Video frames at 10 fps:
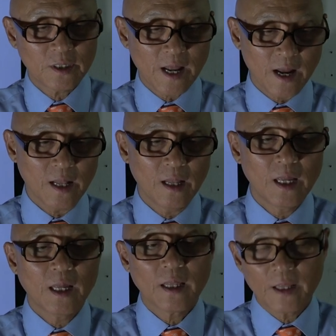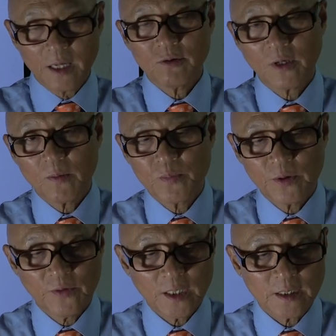canal. Then you can
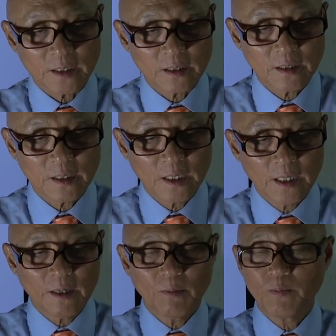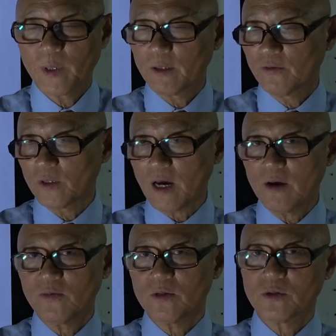prevent it. But for
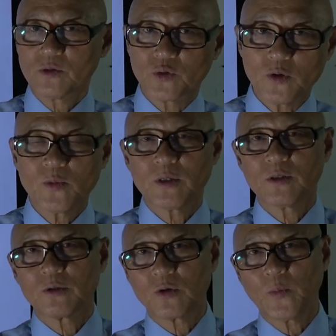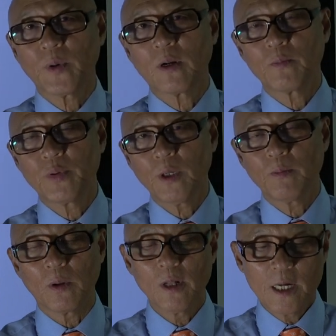divers, swimmers, tropical
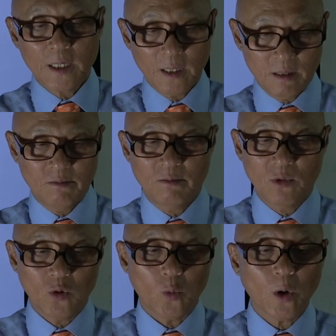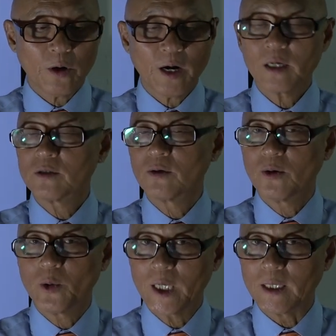people, water has to
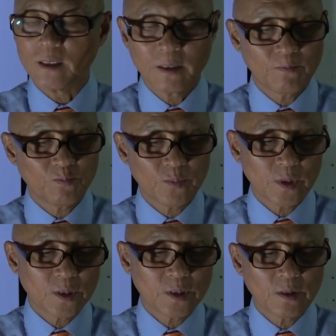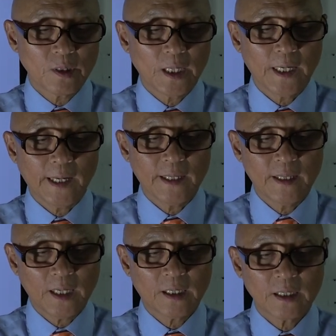go in. In
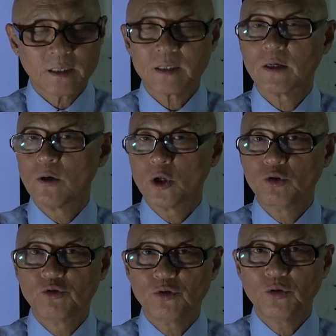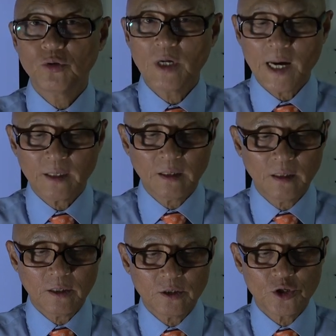that case, do not
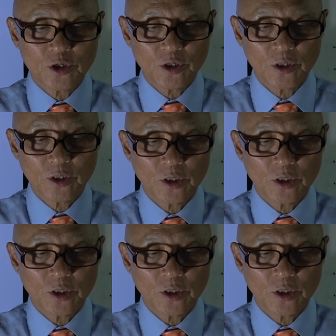touch